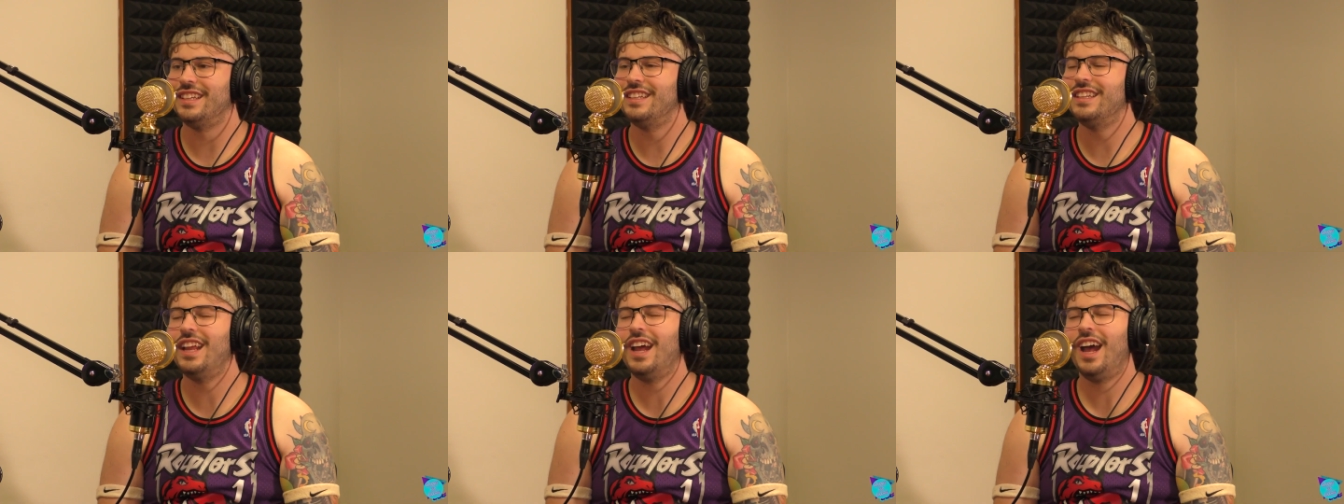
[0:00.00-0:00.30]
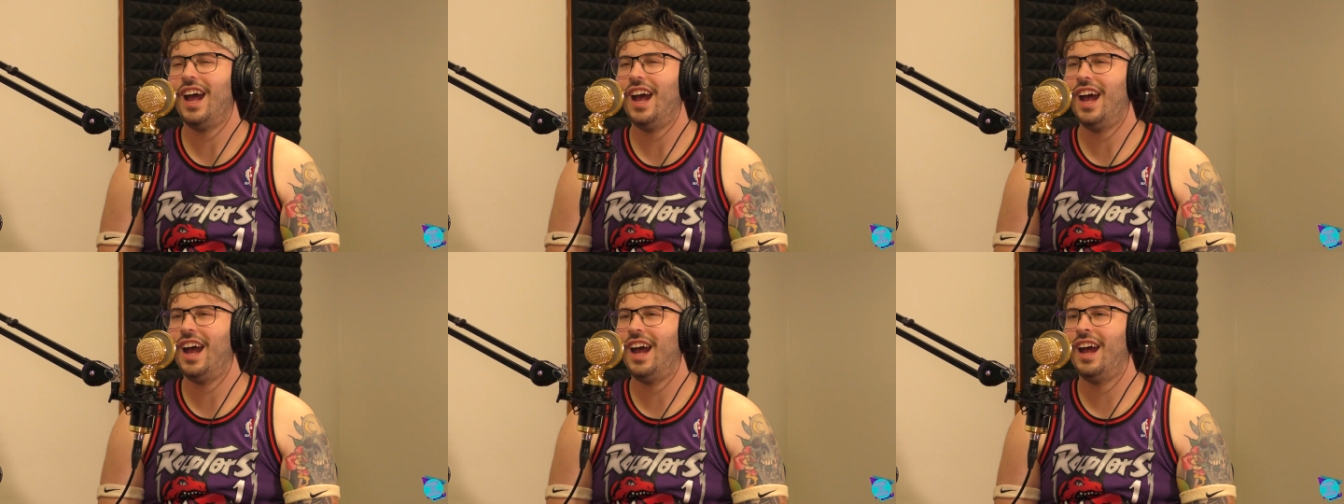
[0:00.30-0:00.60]

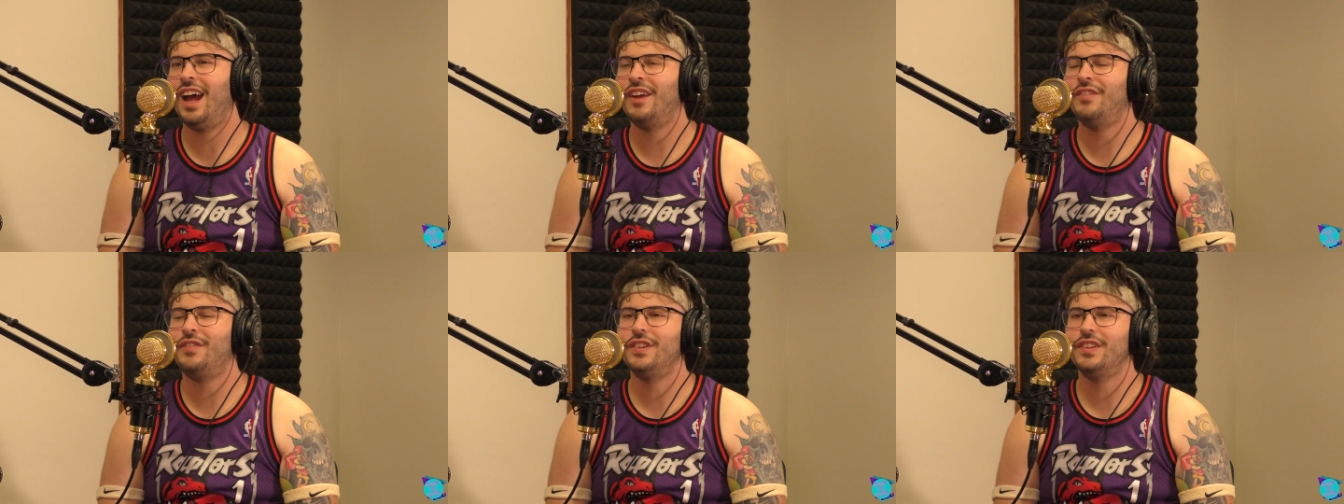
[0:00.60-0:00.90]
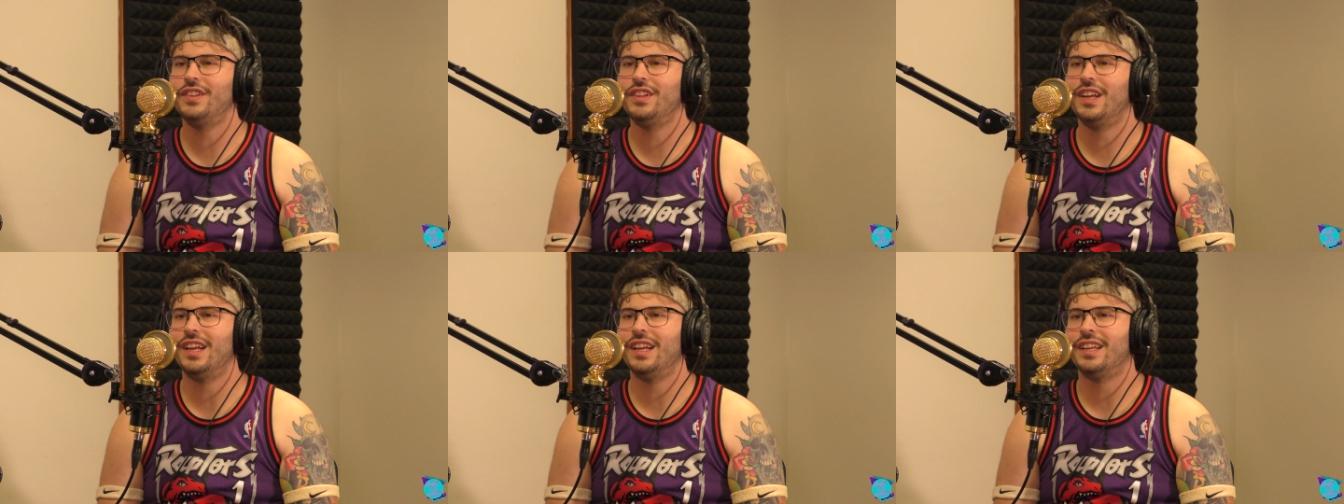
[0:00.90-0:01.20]
Nah, I
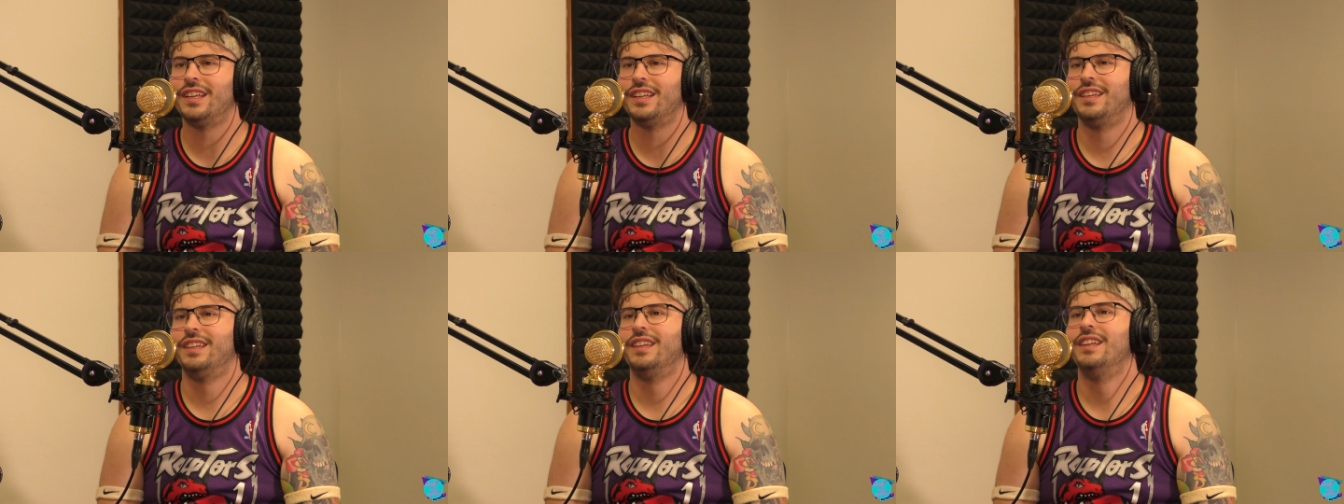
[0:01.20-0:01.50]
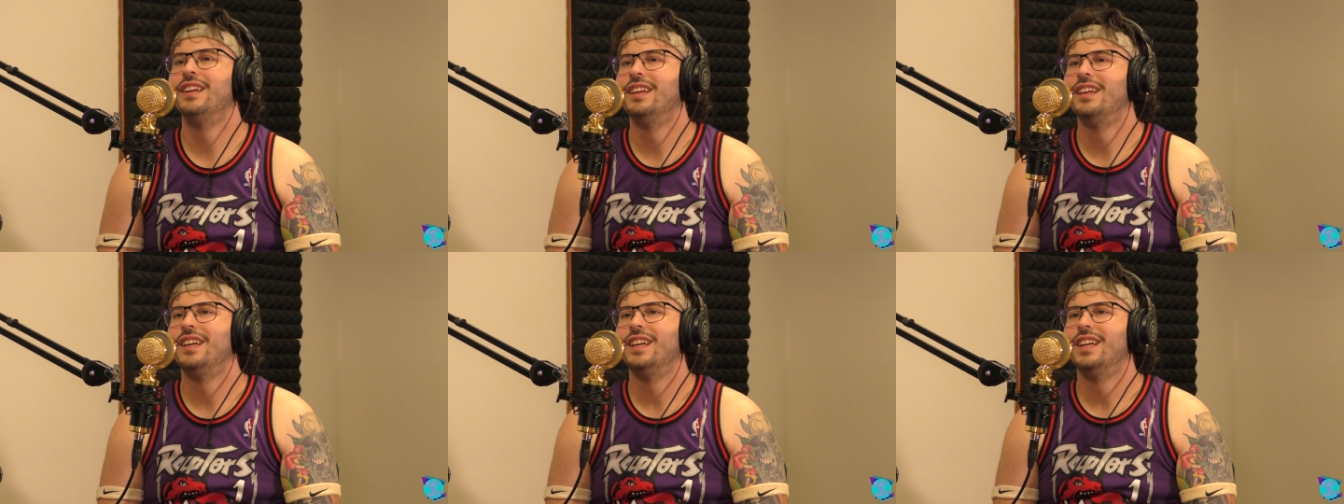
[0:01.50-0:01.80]
feel like
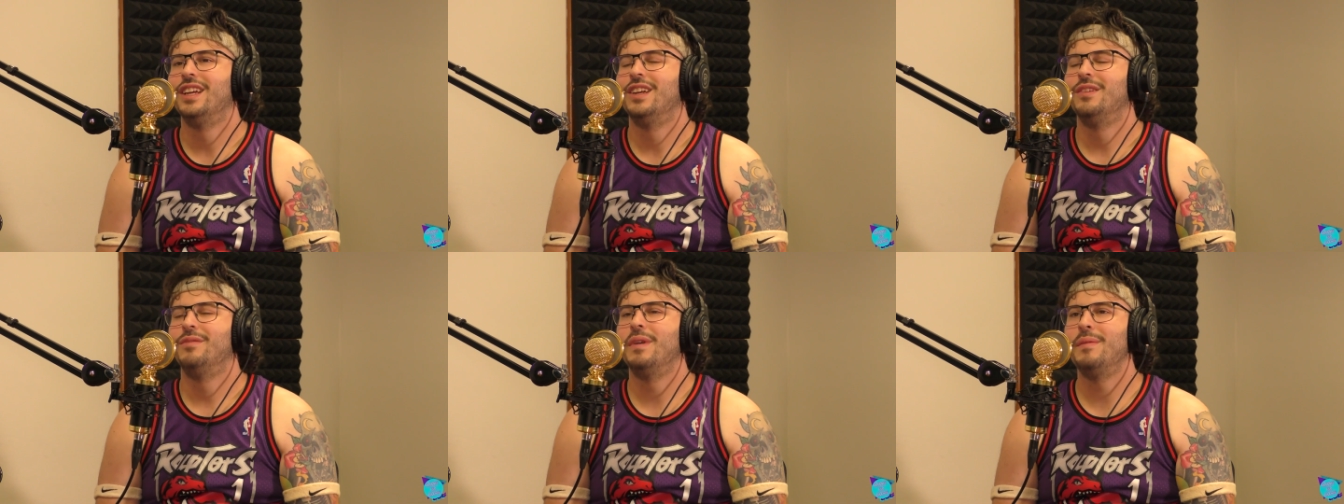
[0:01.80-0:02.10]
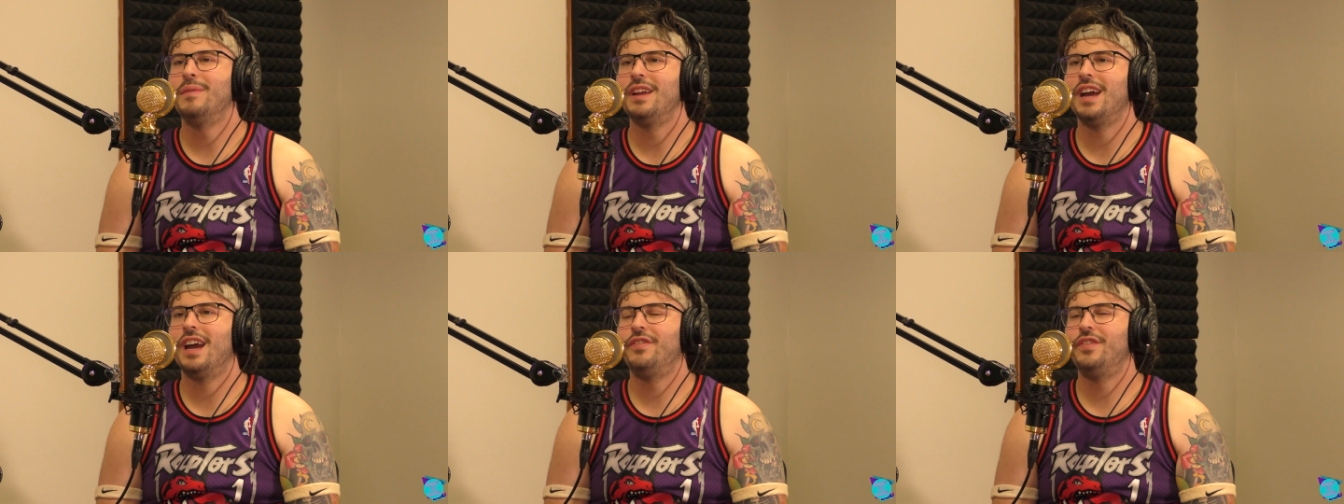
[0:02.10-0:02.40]

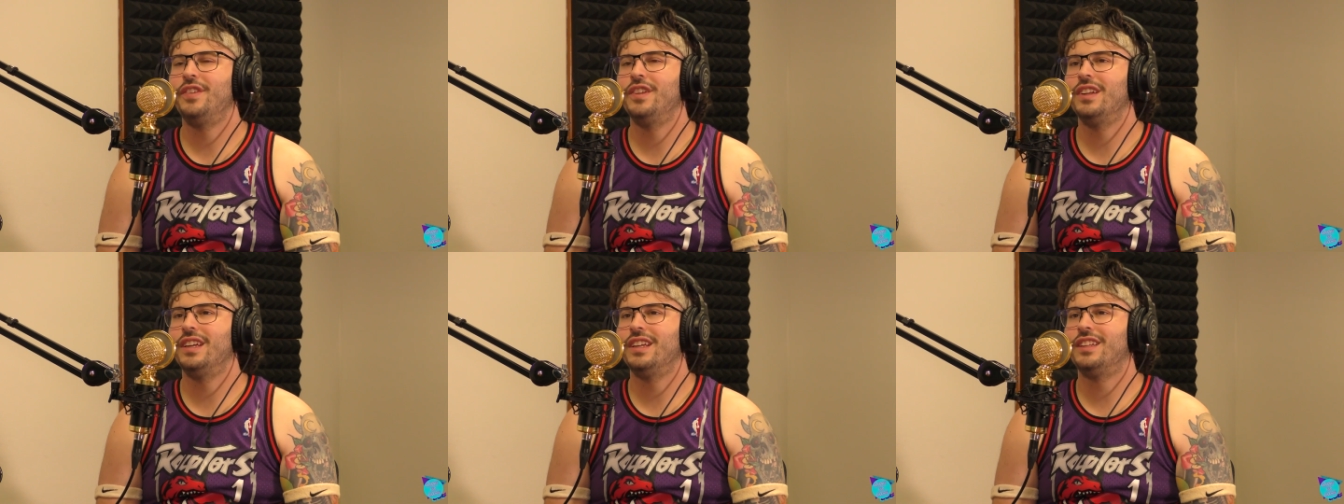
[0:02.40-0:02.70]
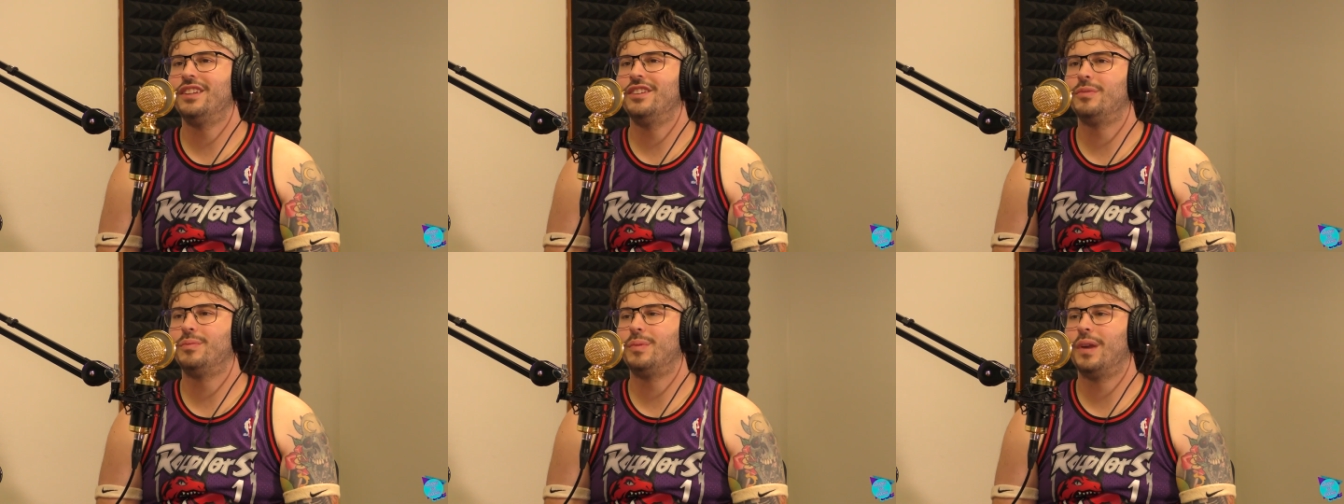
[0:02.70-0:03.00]
maybe I feel like
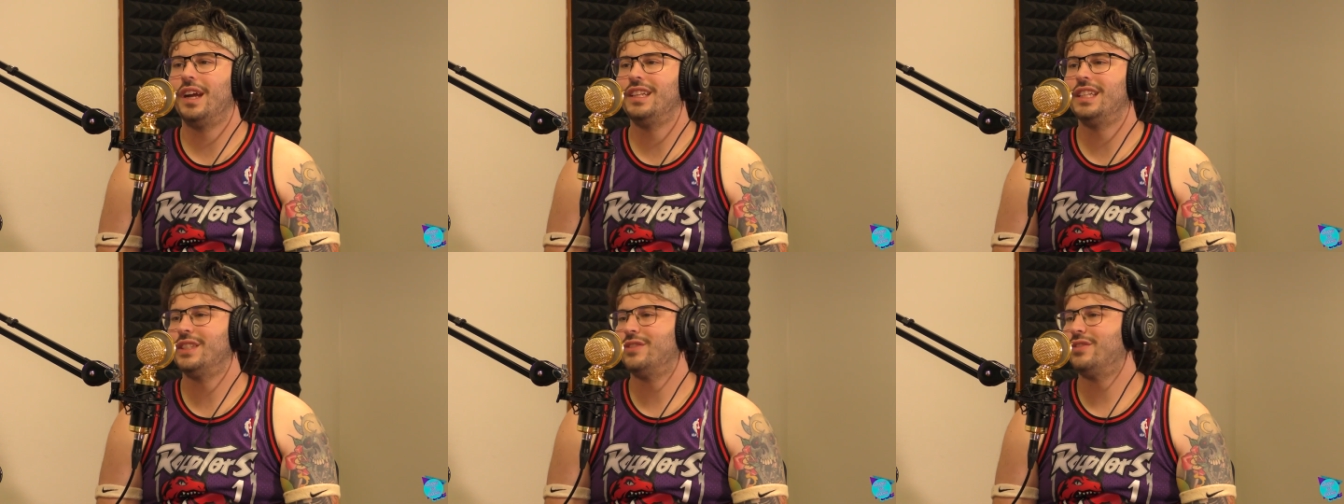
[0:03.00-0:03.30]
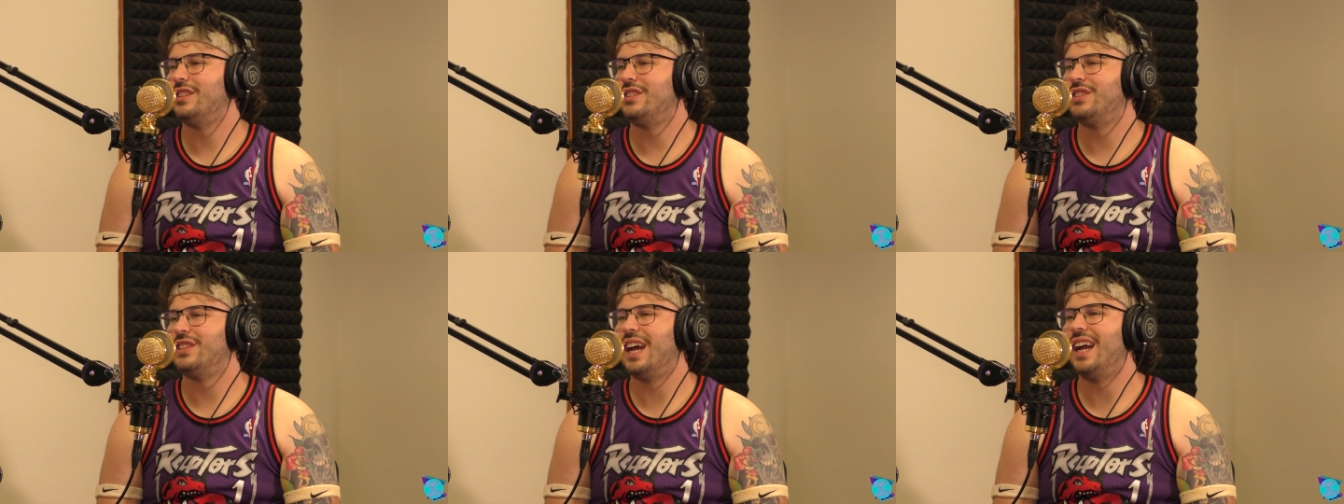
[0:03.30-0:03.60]
there's probably
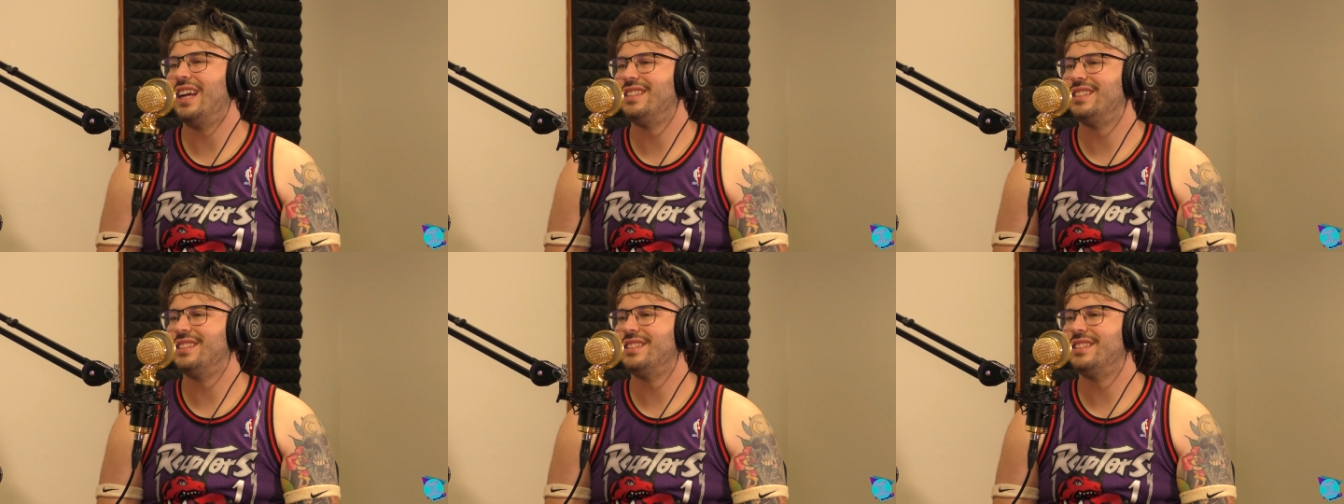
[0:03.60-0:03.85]
different sizes.